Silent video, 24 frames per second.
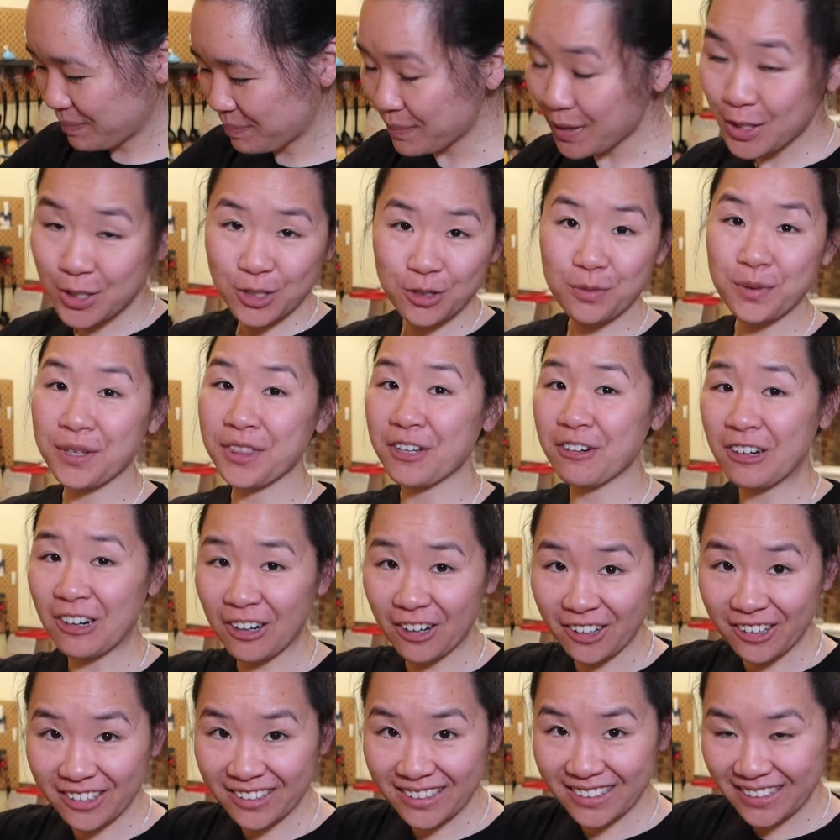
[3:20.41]
measure with your
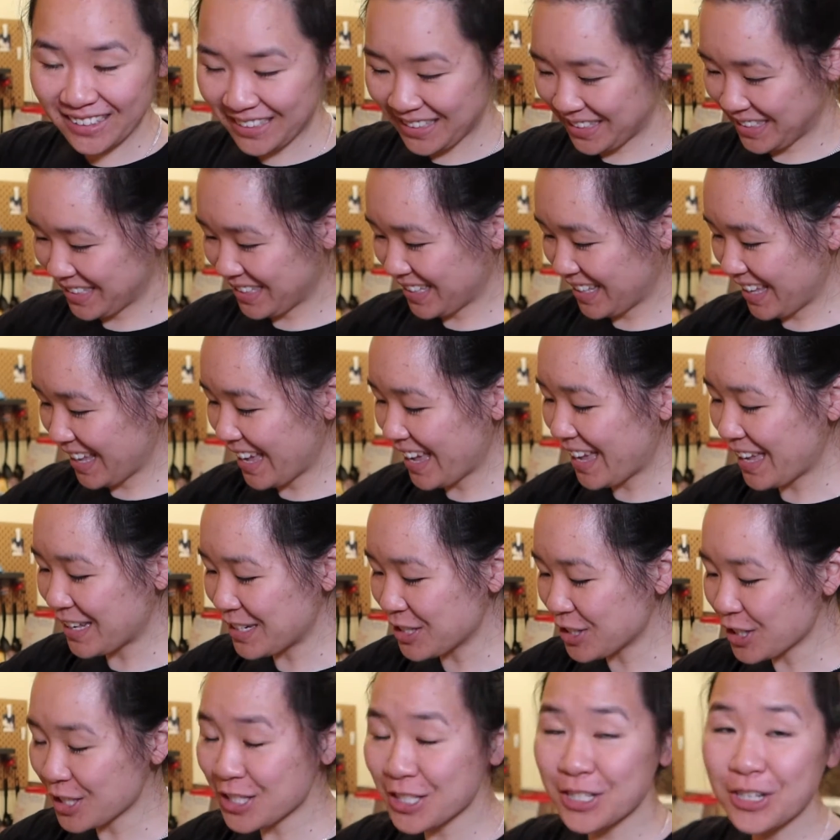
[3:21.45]
heart
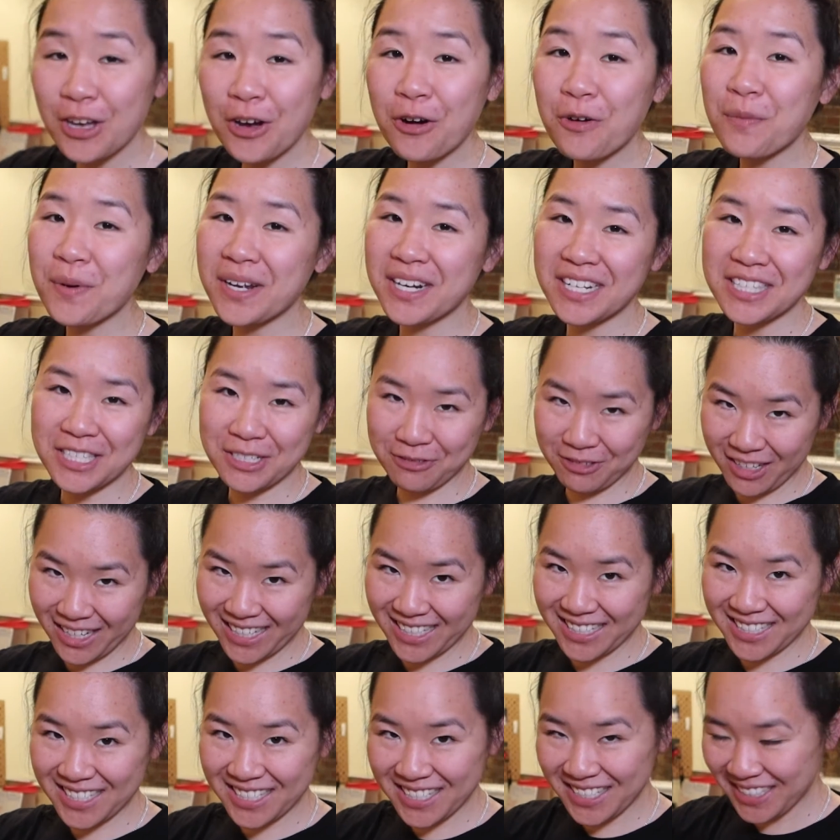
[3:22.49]
and just know when it's
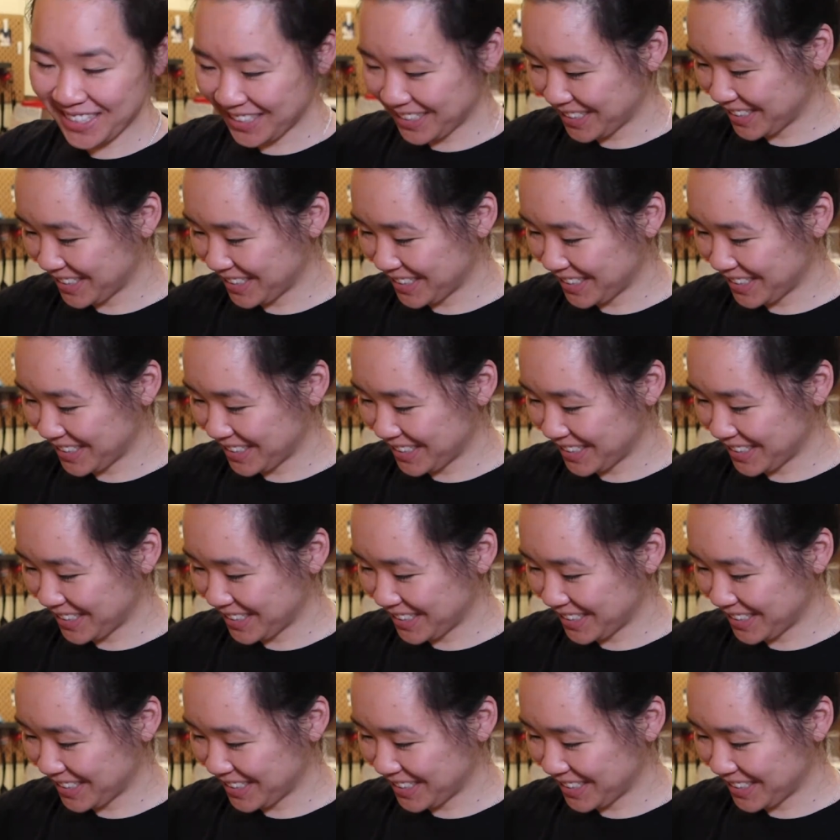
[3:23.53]
right.